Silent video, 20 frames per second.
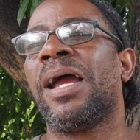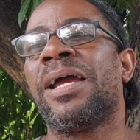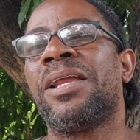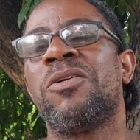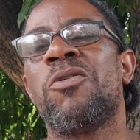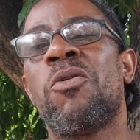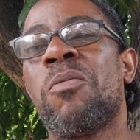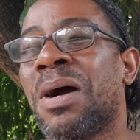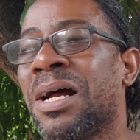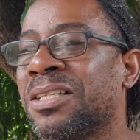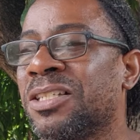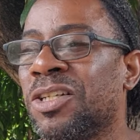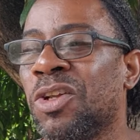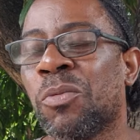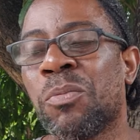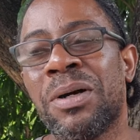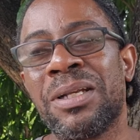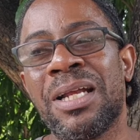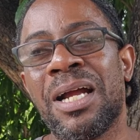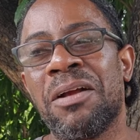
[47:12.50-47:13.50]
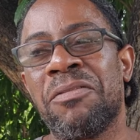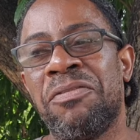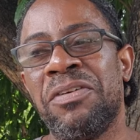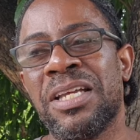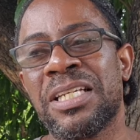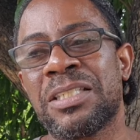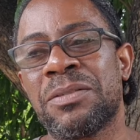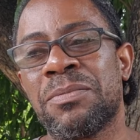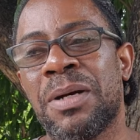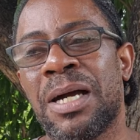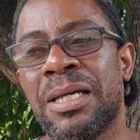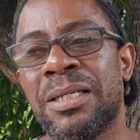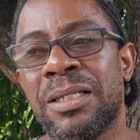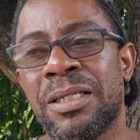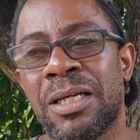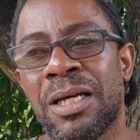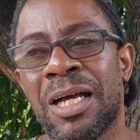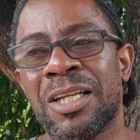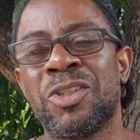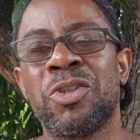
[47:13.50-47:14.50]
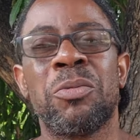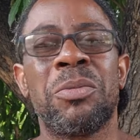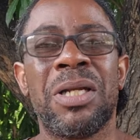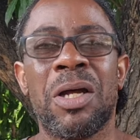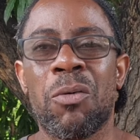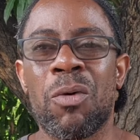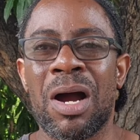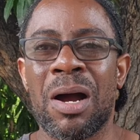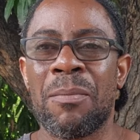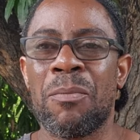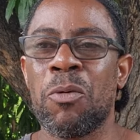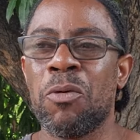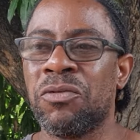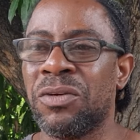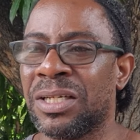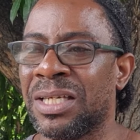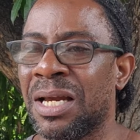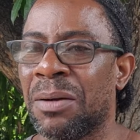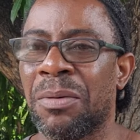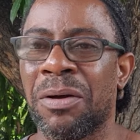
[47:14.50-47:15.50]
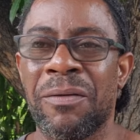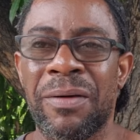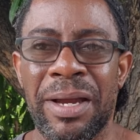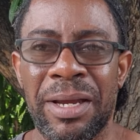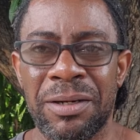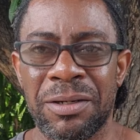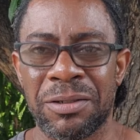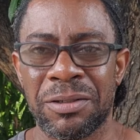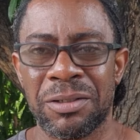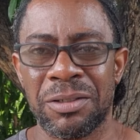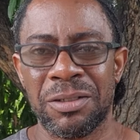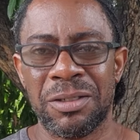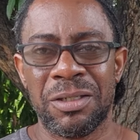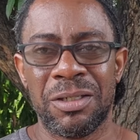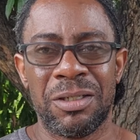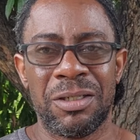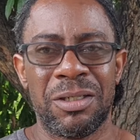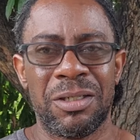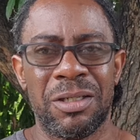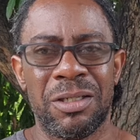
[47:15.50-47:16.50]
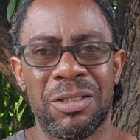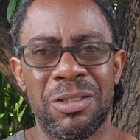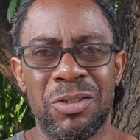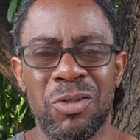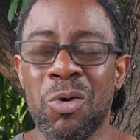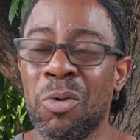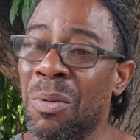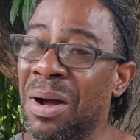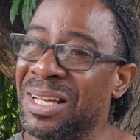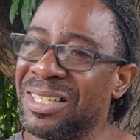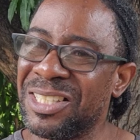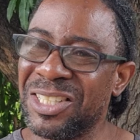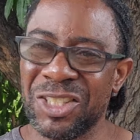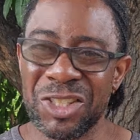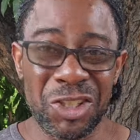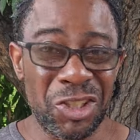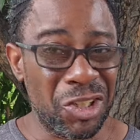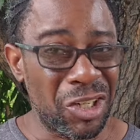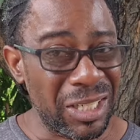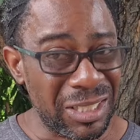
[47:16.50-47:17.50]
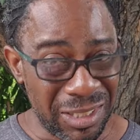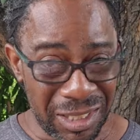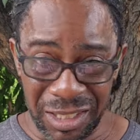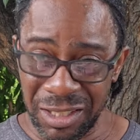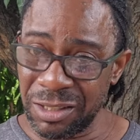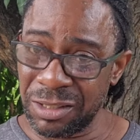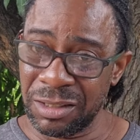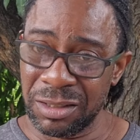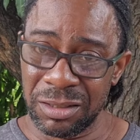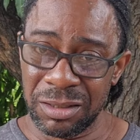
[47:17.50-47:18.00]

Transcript: Hey, the woman, look on her face, man. I told me I want to move the camera right now. The woman's stressing.